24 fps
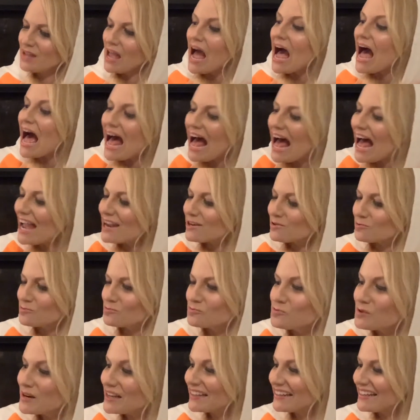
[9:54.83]
I
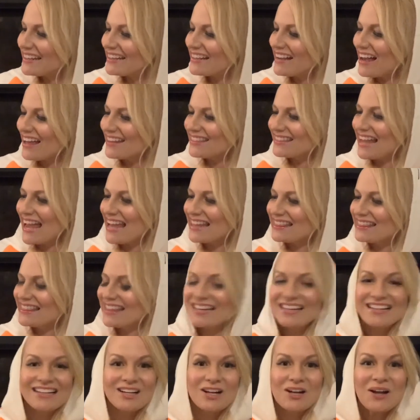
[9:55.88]
really got that
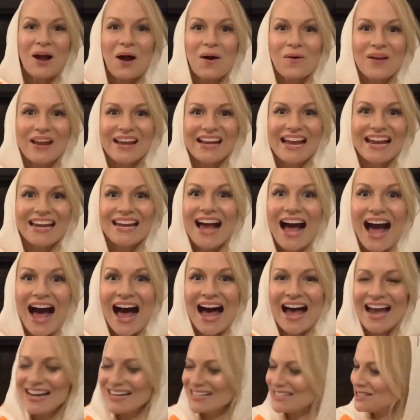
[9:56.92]
thing going at
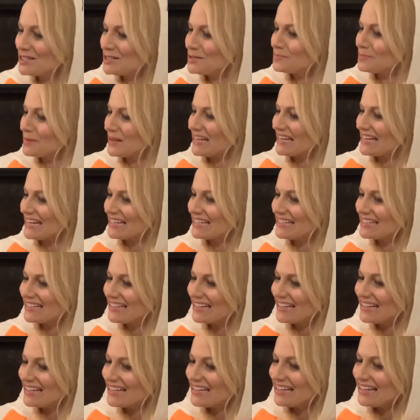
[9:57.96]
high speed.
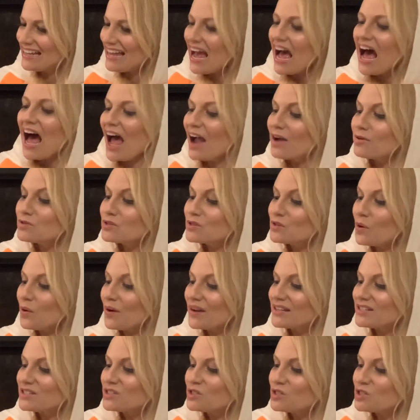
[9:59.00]
I was
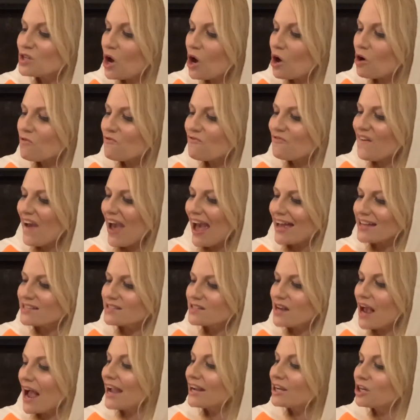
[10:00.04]
going so
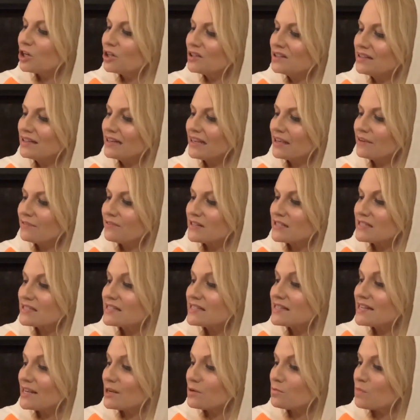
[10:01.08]
fast I couldn't even
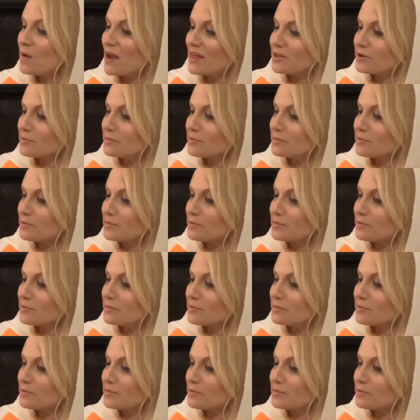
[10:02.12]
see whether